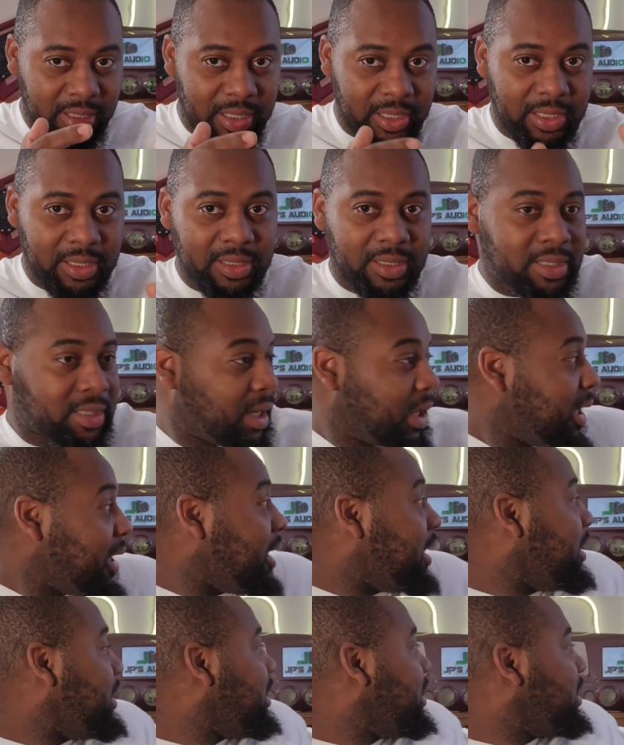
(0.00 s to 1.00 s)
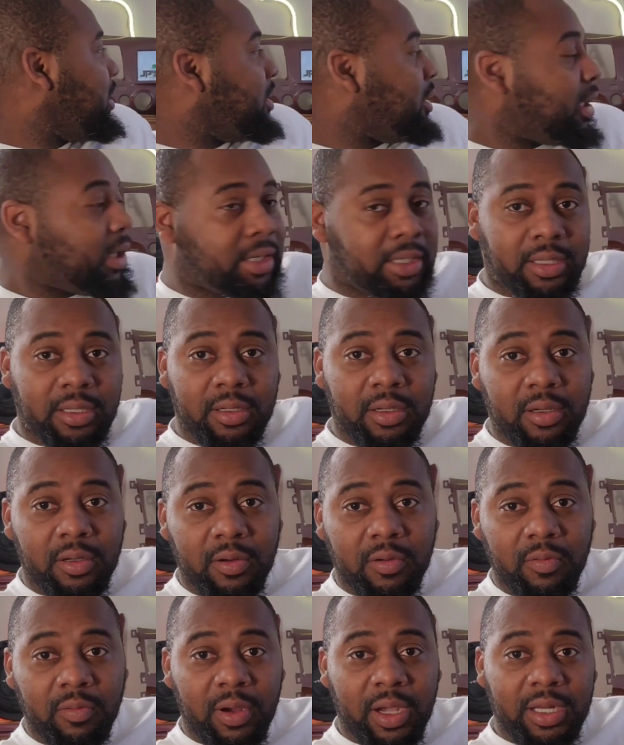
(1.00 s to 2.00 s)
the inside, like
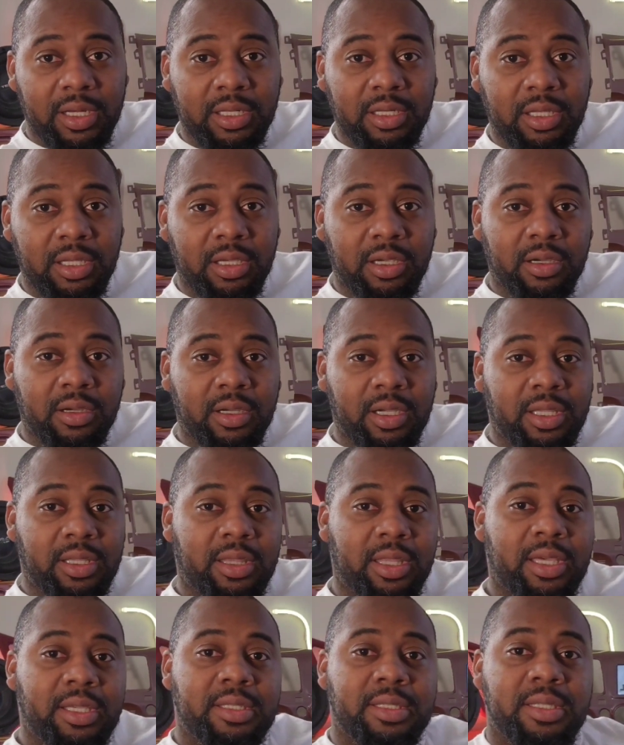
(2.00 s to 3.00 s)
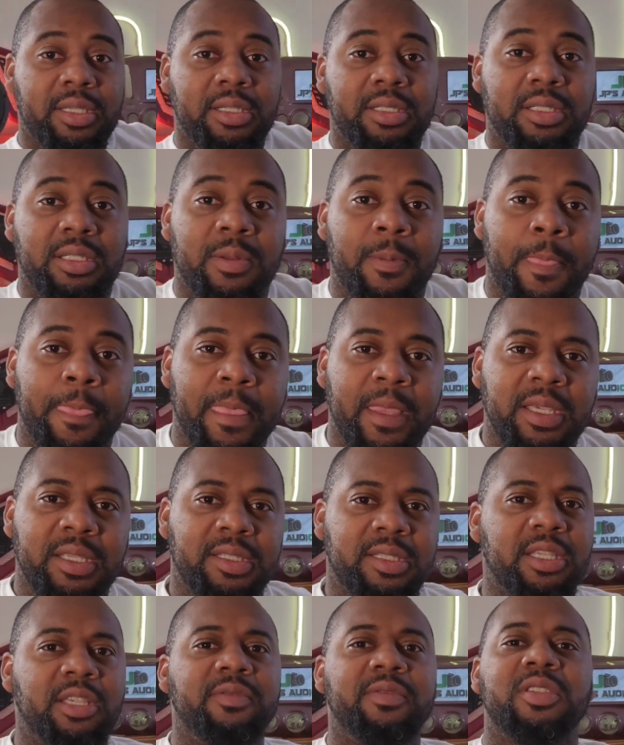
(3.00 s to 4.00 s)
right in here in that section,
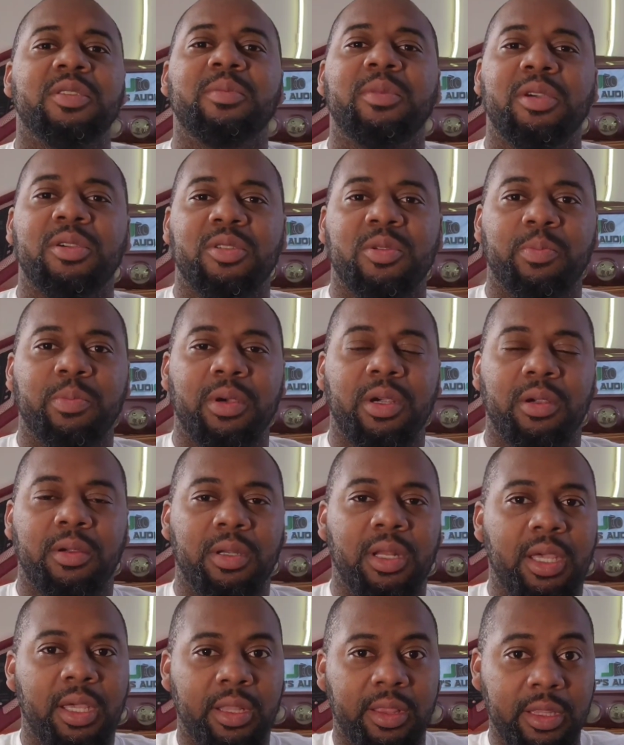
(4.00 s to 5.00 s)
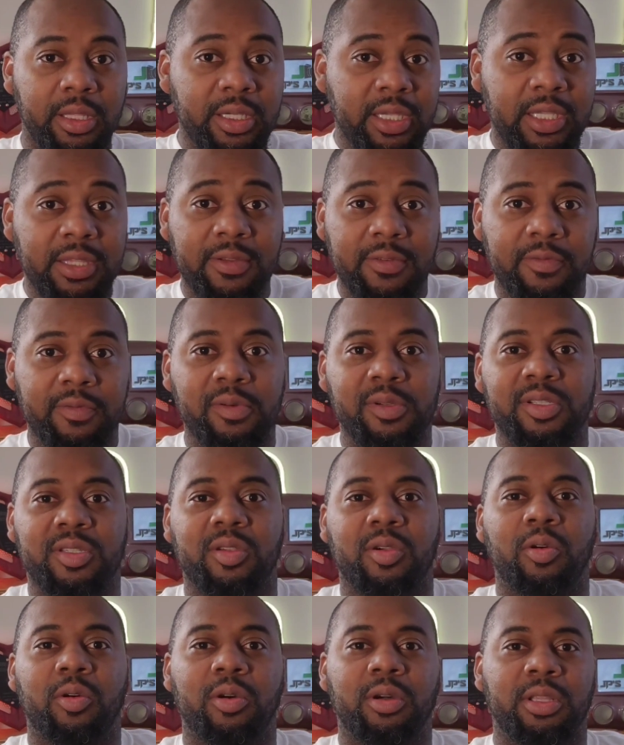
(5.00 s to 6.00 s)
see if it smells burnt. Look at the voice
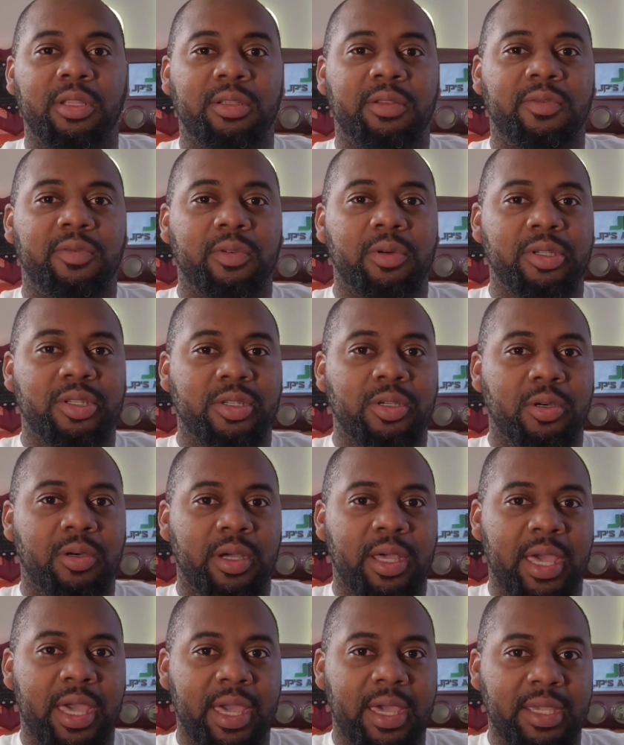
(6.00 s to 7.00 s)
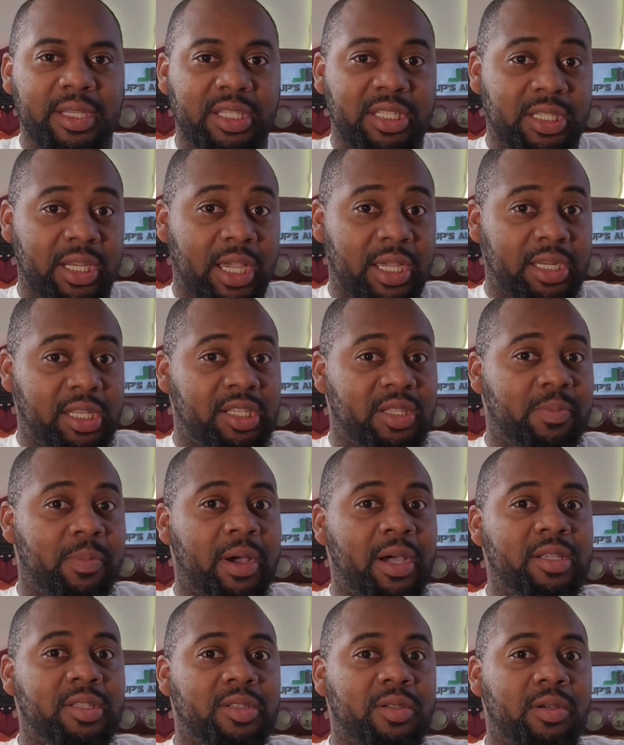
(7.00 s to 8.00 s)
coil. If the voice coil has shiny
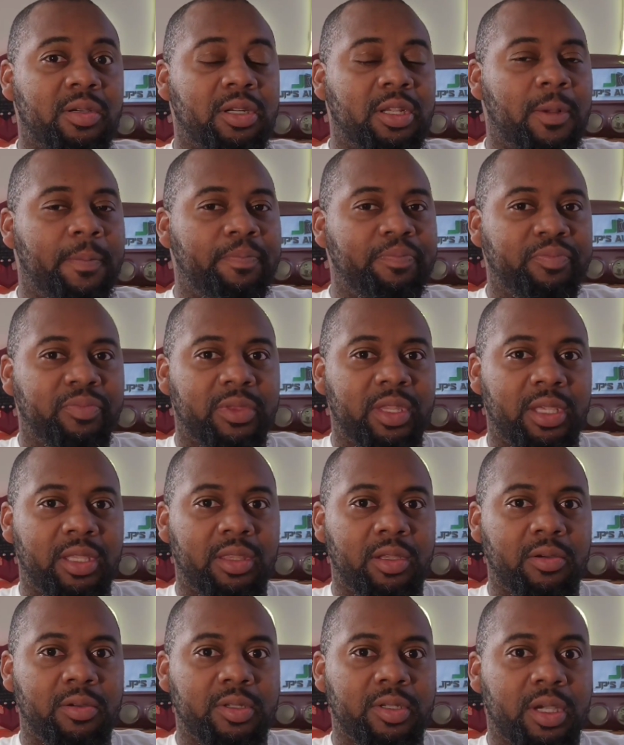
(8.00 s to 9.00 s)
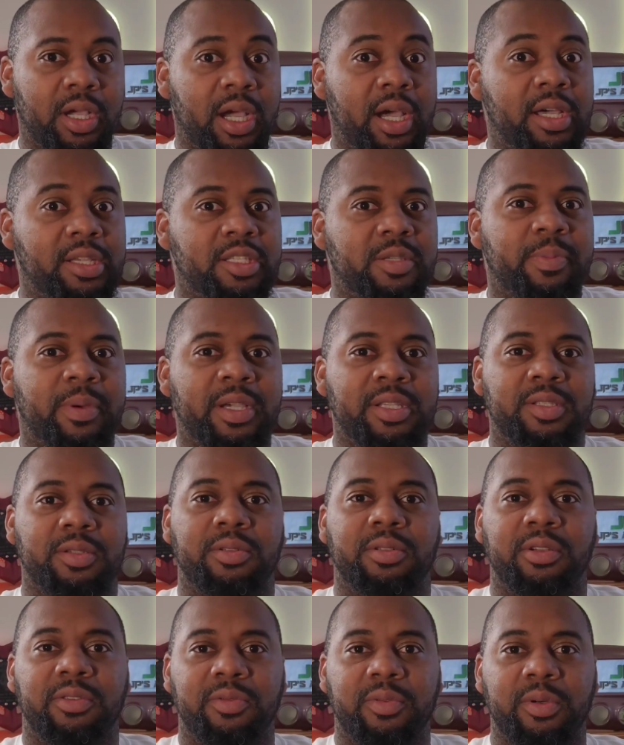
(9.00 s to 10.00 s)
spots on it, then those are hot spots
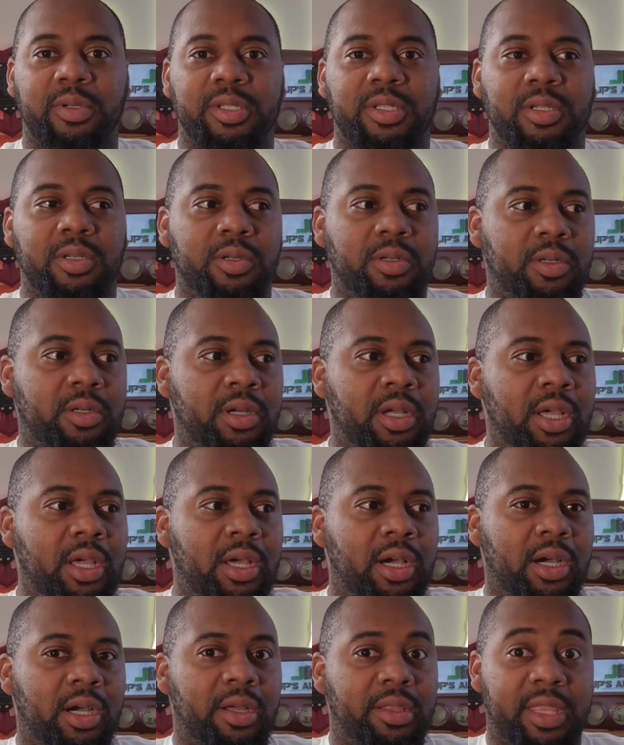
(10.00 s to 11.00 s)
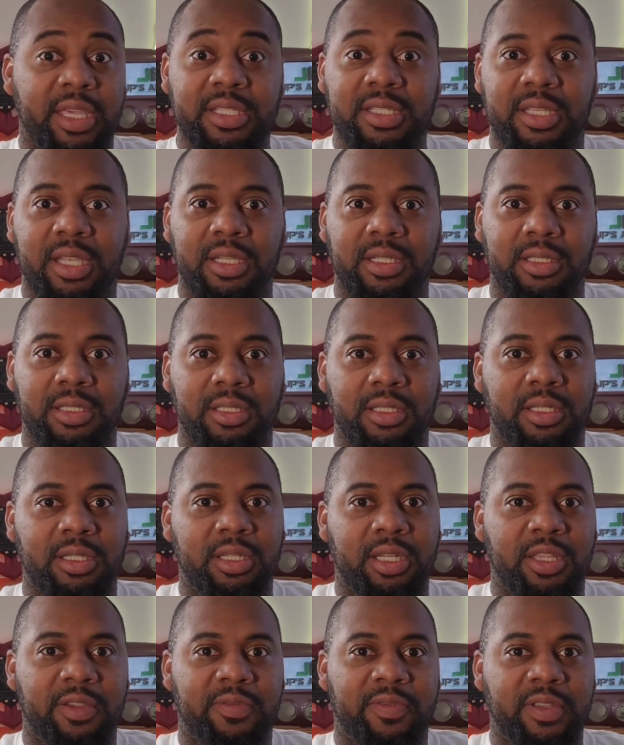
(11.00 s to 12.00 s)
on your voice coil. That's not
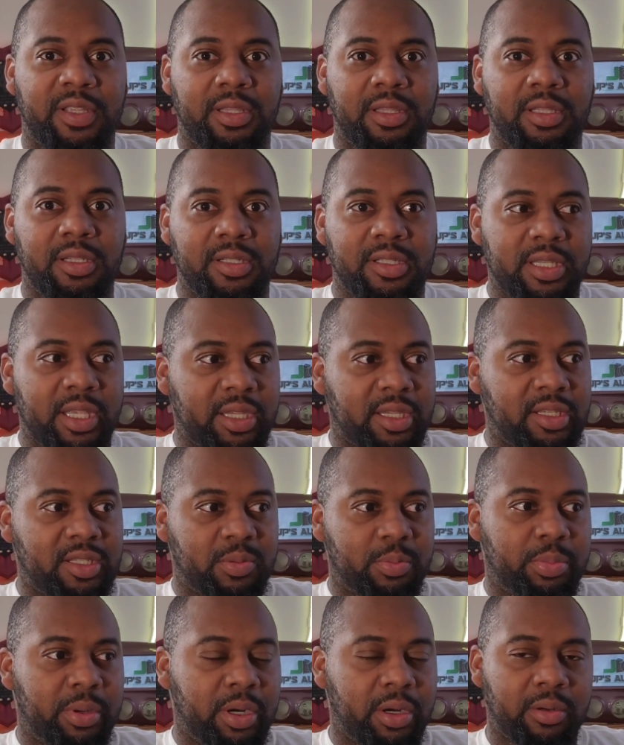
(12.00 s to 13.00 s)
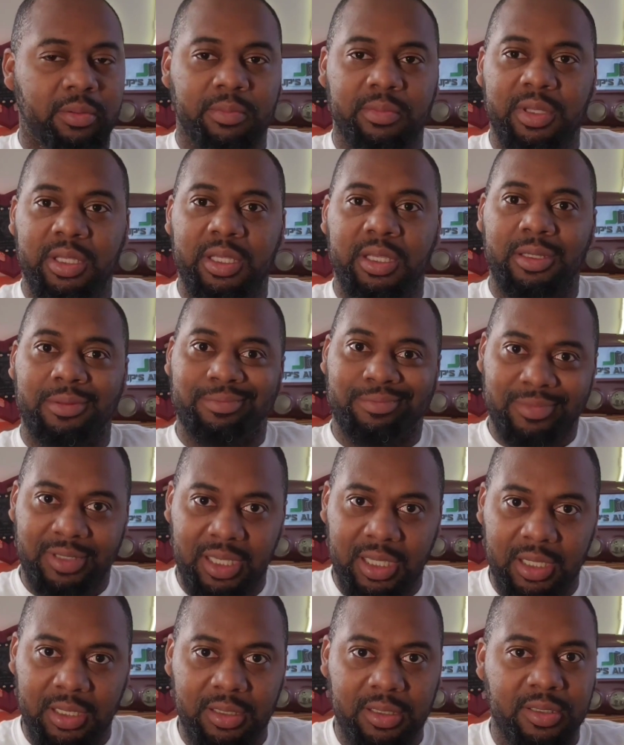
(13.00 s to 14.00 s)
good. If it looks like it's burnt, then
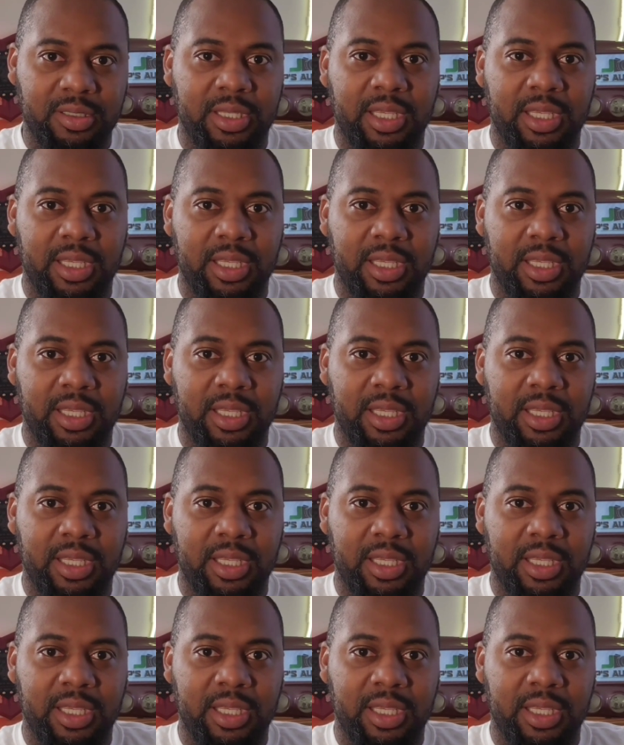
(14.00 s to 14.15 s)
yeah,